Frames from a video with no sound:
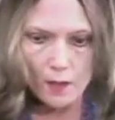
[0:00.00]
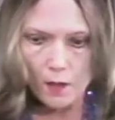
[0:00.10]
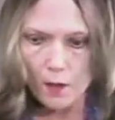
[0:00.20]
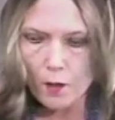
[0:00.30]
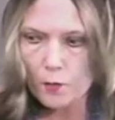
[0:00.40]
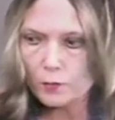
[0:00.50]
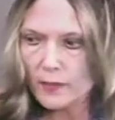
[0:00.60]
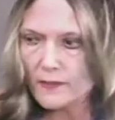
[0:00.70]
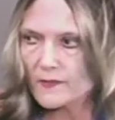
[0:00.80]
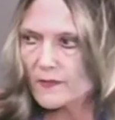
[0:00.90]
Oh,
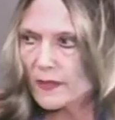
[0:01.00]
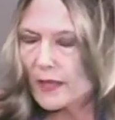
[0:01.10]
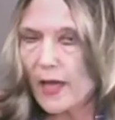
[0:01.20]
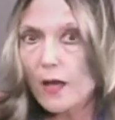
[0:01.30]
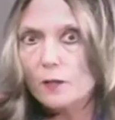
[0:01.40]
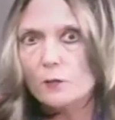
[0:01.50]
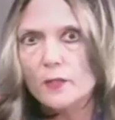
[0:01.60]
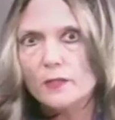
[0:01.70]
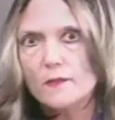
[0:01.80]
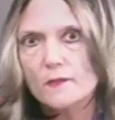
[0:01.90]
let's see,
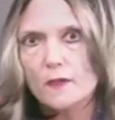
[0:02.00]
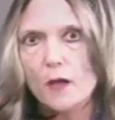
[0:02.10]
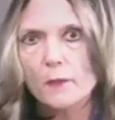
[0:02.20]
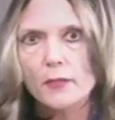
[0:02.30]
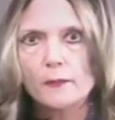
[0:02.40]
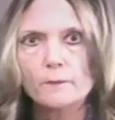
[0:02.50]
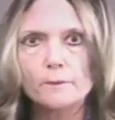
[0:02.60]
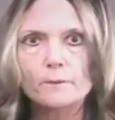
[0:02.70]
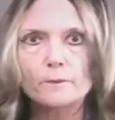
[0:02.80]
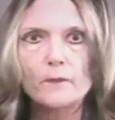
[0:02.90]
Halloween is coming.
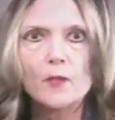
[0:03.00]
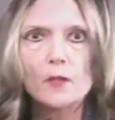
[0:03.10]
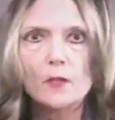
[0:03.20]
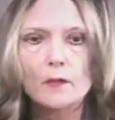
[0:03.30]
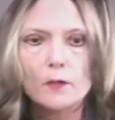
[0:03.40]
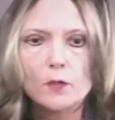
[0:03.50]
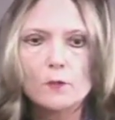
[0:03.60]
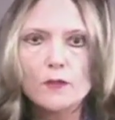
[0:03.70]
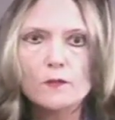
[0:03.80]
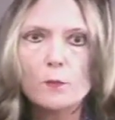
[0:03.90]
You
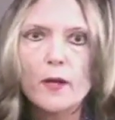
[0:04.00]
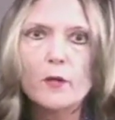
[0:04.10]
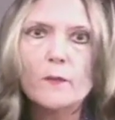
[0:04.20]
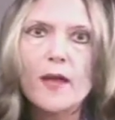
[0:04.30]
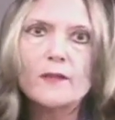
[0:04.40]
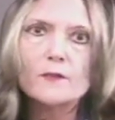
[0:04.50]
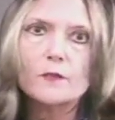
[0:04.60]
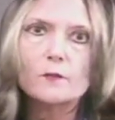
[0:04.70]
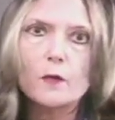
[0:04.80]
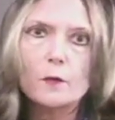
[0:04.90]
must wear a
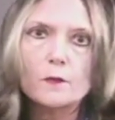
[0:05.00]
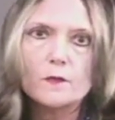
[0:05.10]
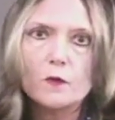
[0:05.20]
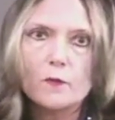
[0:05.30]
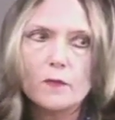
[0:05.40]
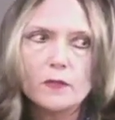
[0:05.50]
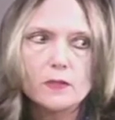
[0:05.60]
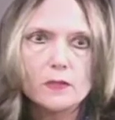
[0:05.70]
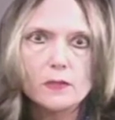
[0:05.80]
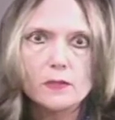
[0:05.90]
mask, you know, so
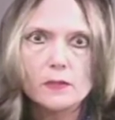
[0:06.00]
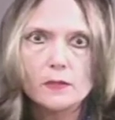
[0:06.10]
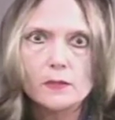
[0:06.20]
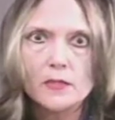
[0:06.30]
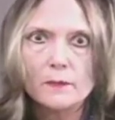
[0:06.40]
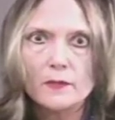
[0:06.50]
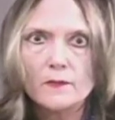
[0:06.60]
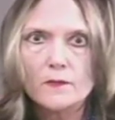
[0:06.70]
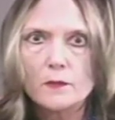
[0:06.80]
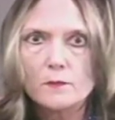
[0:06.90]
the
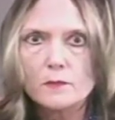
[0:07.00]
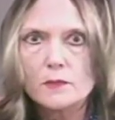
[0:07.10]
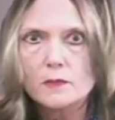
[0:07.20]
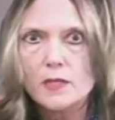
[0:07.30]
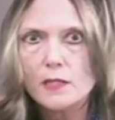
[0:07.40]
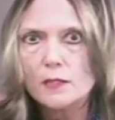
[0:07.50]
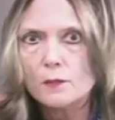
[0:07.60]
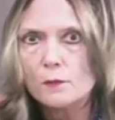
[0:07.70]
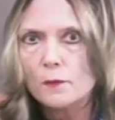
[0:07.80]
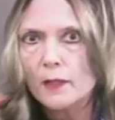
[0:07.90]
demons don't take
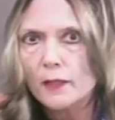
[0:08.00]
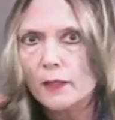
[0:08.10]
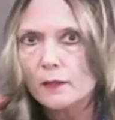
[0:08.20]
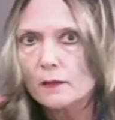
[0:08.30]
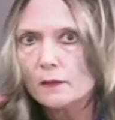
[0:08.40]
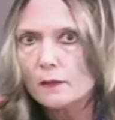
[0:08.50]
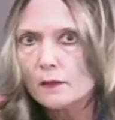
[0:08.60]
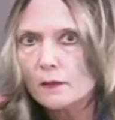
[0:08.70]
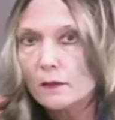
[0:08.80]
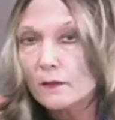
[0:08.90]
you away.
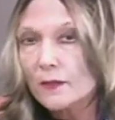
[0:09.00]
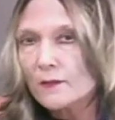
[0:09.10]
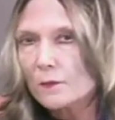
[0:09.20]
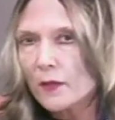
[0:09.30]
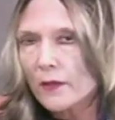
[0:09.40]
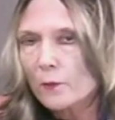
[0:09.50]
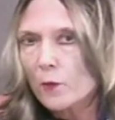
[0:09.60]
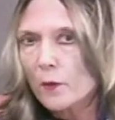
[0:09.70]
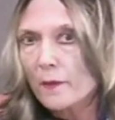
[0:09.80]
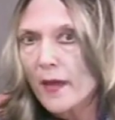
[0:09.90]
That's why they
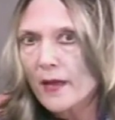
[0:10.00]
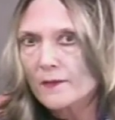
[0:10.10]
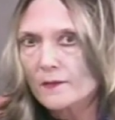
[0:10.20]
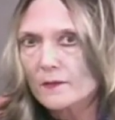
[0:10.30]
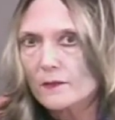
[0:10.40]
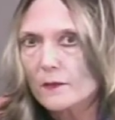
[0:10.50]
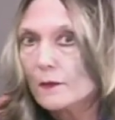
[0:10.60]
wore masks,